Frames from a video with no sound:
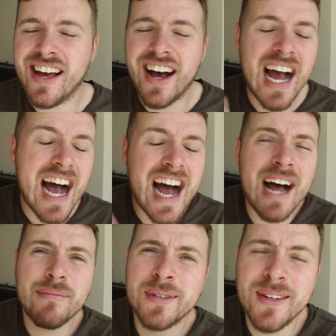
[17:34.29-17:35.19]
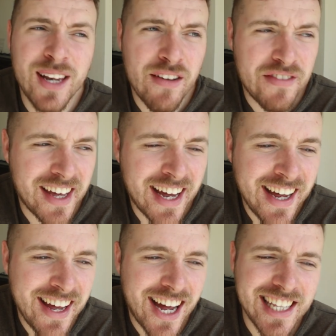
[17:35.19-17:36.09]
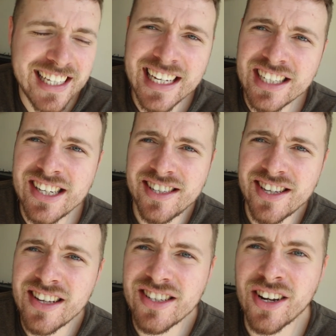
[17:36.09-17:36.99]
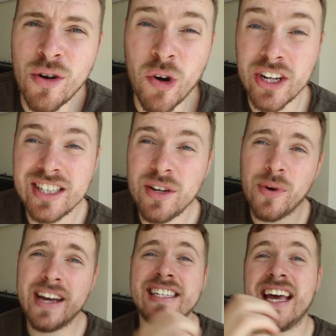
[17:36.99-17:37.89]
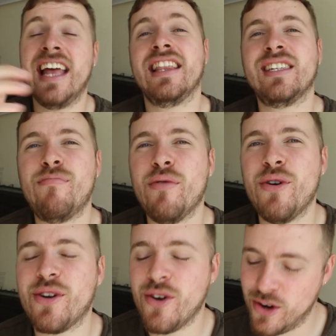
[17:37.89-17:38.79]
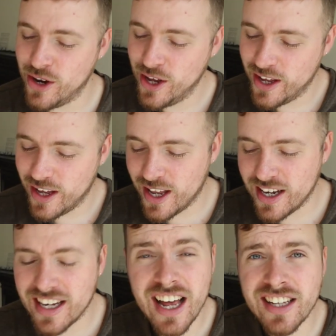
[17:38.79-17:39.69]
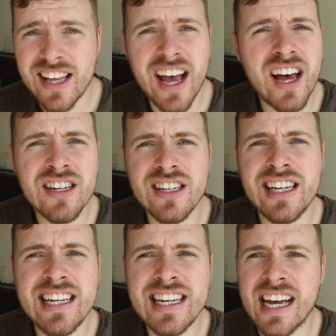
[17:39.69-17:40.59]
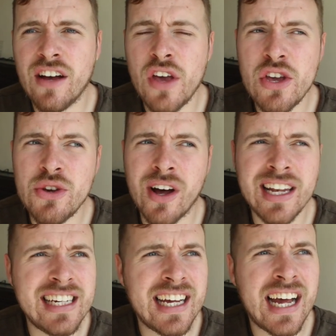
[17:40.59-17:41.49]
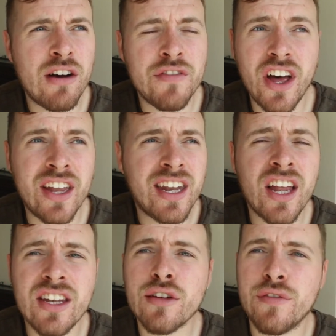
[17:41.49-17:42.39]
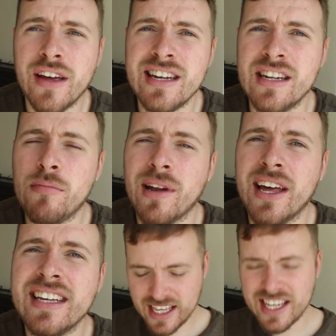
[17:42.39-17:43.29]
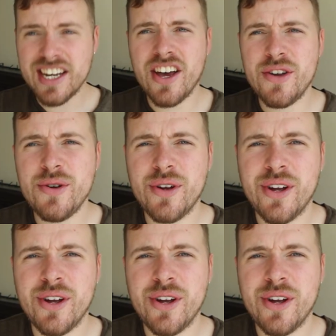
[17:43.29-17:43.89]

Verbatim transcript: I absolutely love that. I think that's just such a quality way to end this book on, and it's like leading out of who you are, leading out of an undefended place. You know,